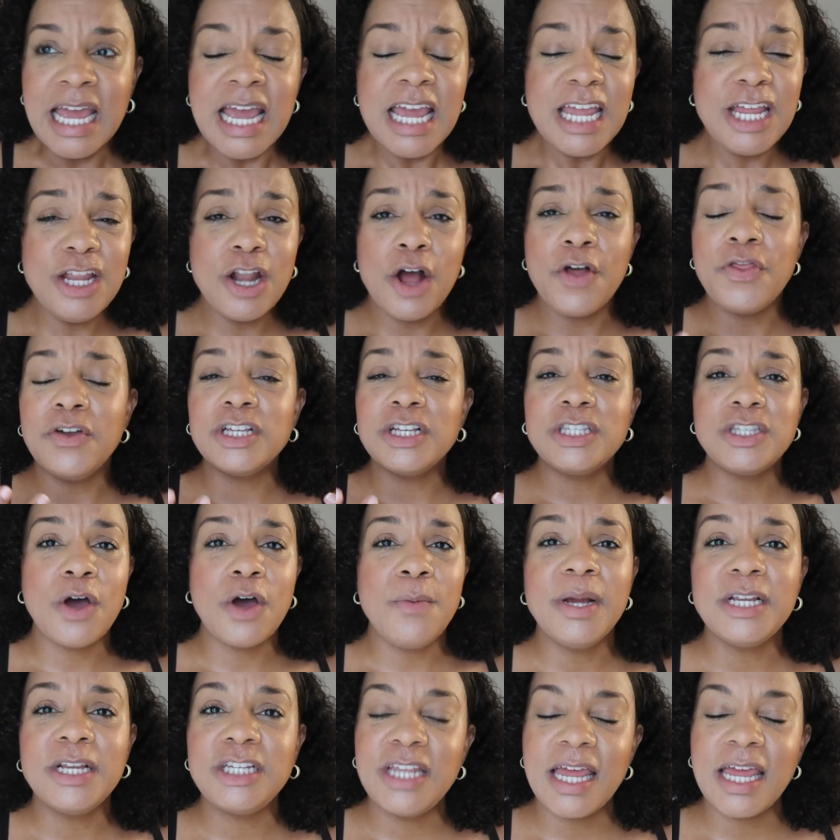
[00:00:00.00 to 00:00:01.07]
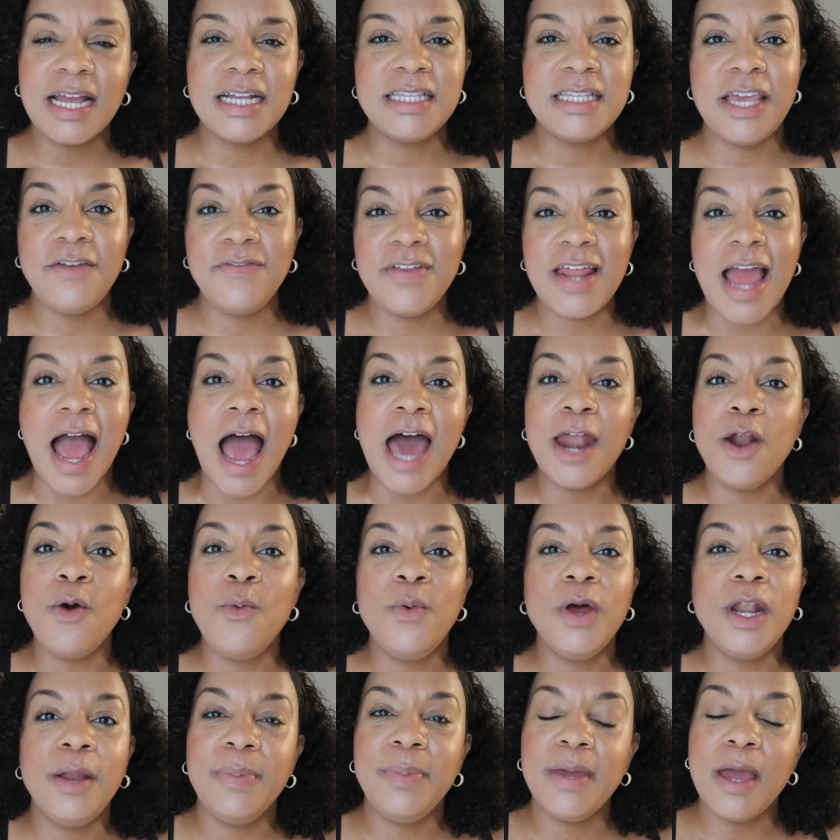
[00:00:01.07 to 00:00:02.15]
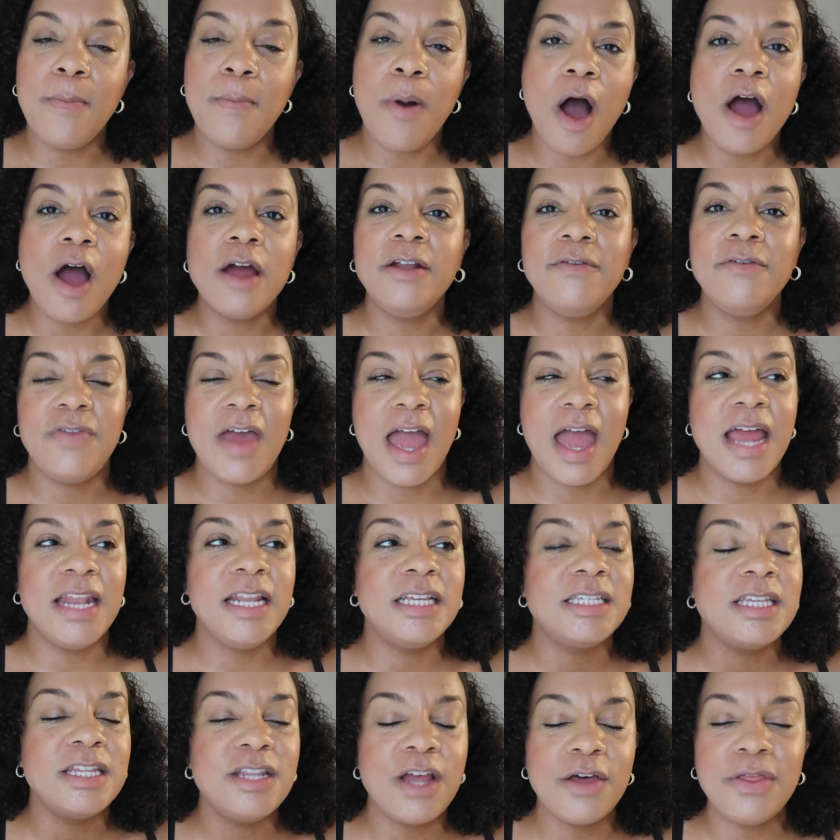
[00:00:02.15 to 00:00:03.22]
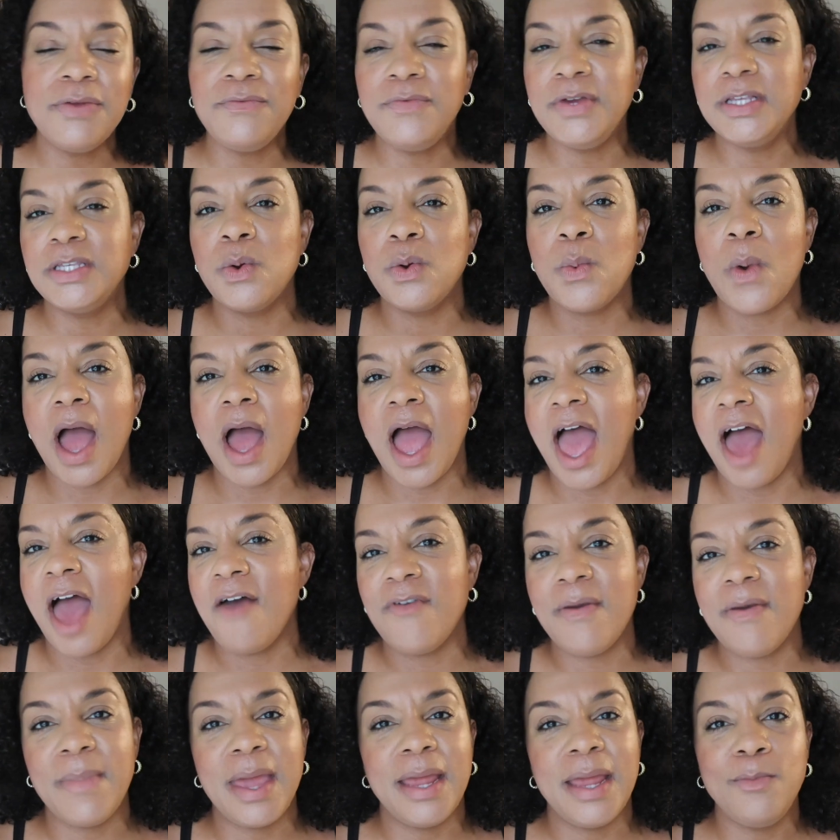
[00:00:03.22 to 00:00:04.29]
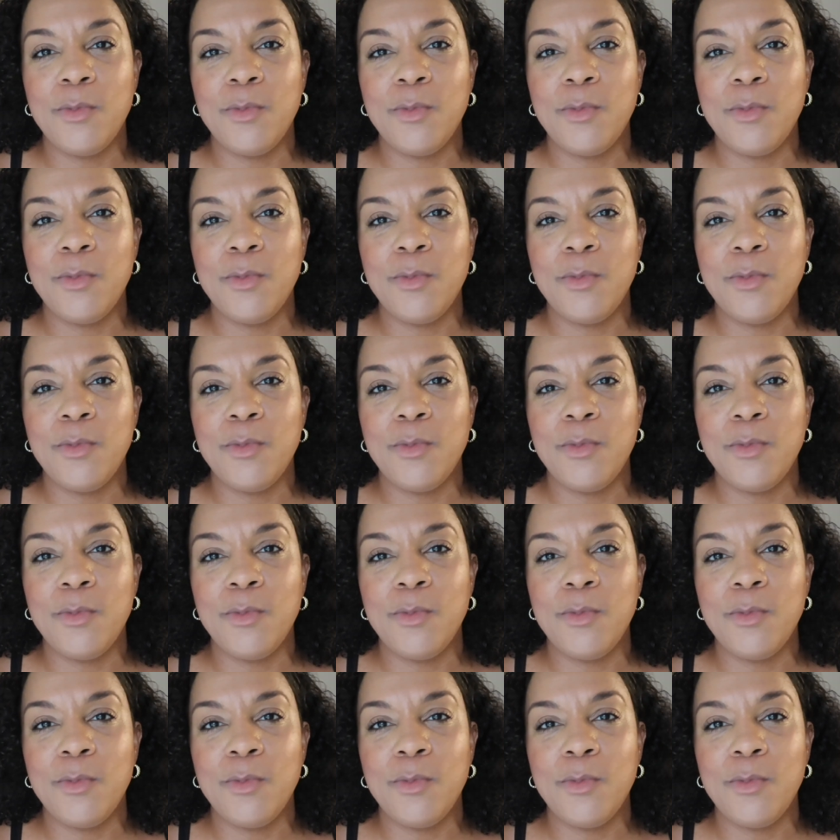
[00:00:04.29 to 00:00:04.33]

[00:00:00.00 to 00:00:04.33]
there's so much negativity. I don't want to be a part of that. And it's another reason why I haven't made